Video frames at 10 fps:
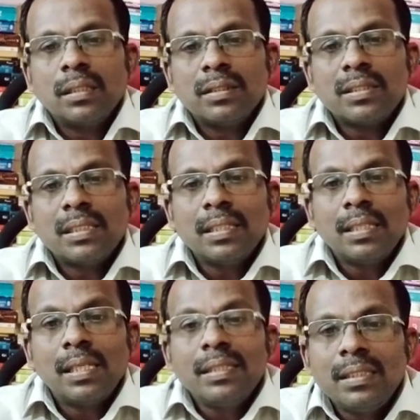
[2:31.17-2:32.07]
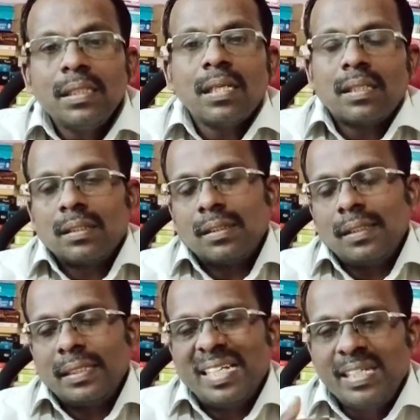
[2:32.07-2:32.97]
See Lydia, the
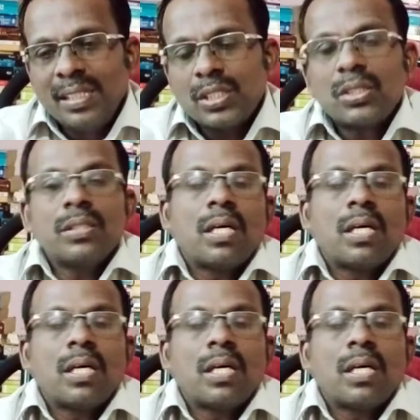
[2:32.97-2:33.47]
youngest